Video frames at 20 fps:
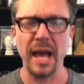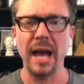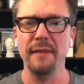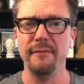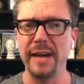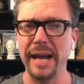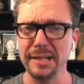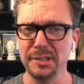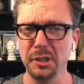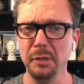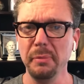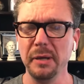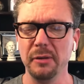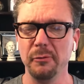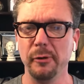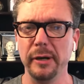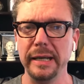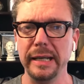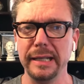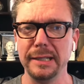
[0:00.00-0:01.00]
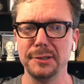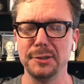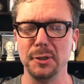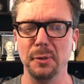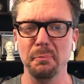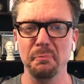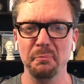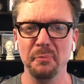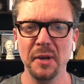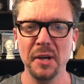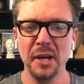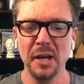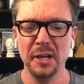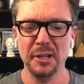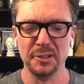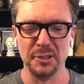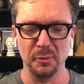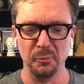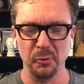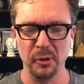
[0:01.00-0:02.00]
I've actually been reading some
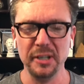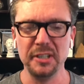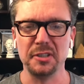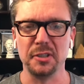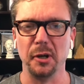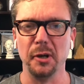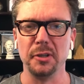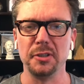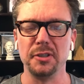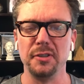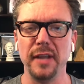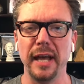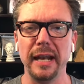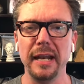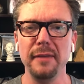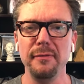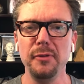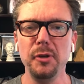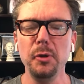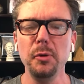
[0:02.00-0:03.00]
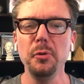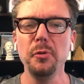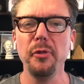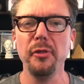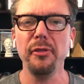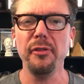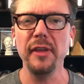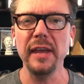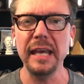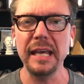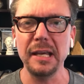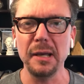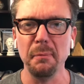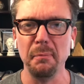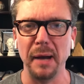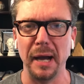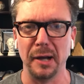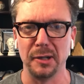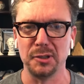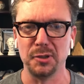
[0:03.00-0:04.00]
some research that if you think
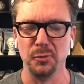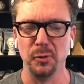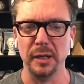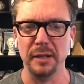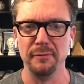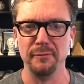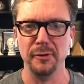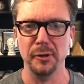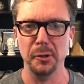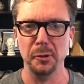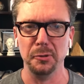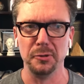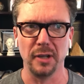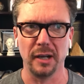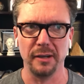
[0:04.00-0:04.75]
about sweet foods,